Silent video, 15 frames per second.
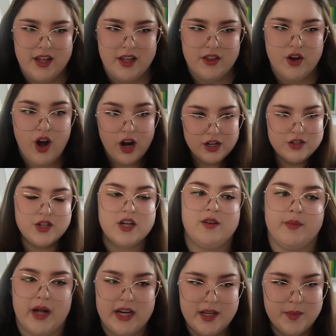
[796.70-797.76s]
there are certain
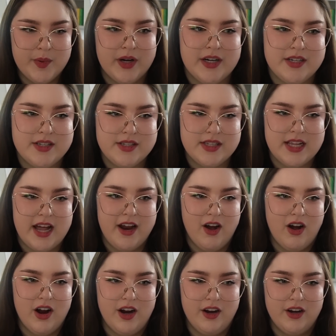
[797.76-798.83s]
body parts that
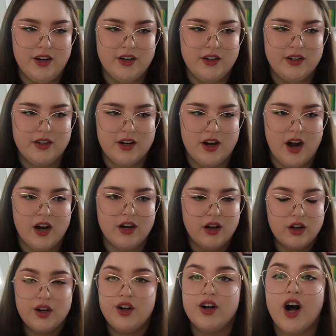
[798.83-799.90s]
are
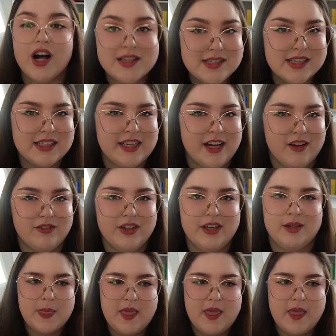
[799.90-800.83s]
constantly covered.